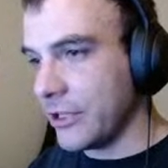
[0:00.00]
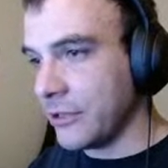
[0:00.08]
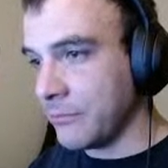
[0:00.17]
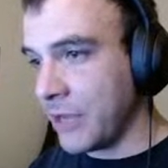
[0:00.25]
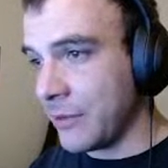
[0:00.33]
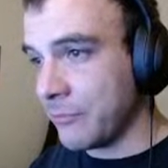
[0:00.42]

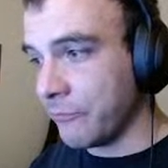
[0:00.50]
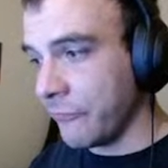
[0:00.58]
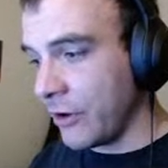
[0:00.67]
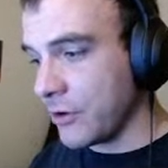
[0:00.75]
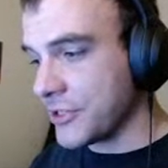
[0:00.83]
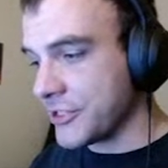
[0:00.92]
and I'm
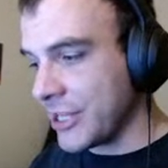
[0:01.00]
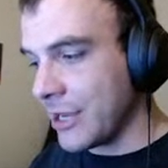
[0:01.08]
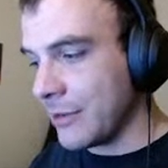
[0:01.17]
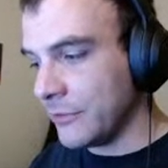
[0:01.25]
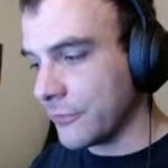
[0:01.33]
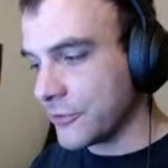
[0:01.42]
very
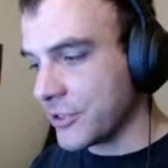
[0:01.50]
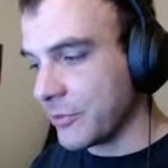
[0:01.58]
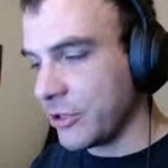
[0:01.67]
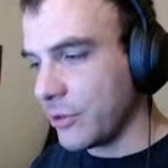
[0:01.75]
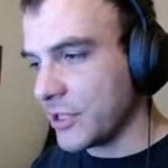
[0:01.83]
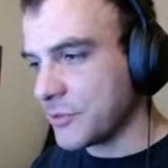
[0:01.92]
stable for
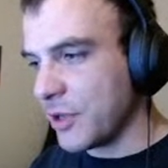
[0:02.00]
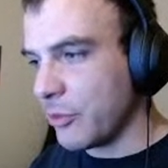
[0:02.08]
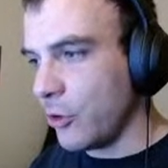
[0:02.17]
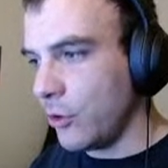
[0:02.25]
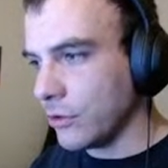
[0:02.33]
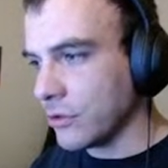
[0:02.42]
somebody who has
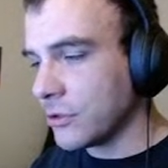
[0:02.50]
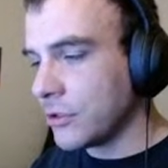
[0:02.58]
bipolar.